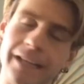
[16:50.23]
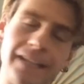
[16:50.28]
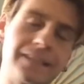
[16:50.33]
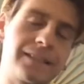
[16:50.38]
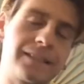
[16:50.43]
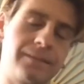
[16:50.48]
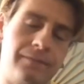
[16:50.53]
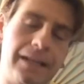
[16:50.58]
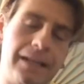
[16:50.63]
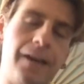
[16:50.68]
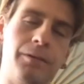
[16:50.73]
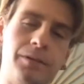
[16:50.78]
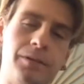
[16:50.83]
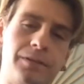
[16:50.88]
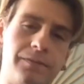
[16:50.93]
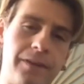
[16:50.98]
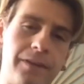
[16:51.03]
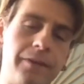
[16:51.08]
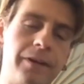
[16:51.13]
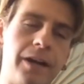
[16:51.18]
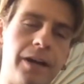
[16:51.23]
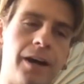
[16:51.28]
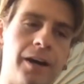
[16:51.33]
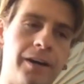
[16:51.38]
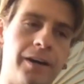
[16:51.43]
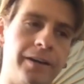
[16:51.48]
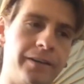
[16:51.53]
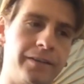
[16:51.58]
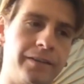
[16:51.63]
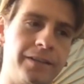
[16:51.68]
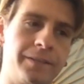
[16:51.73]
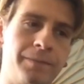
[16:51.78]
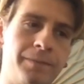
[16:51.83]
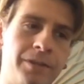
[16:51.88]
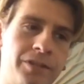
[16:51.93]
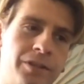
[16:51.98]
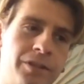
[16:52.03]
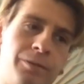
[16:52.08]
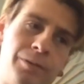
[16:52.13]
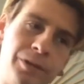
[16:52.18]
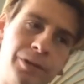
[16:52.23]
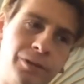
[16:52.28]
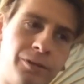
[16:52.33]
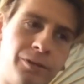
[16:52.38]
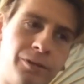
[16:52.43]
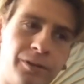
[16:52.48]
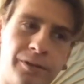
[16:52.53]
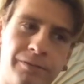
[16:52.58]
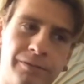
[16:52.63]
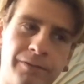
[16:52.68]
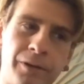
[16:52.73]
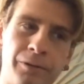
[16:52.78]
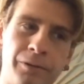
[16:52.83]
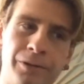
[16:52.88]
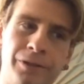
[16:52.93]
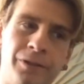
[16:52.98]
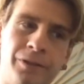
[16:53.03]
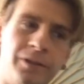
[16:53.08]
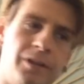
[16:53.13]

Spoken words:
that was very hard, especially when you're a foreigner.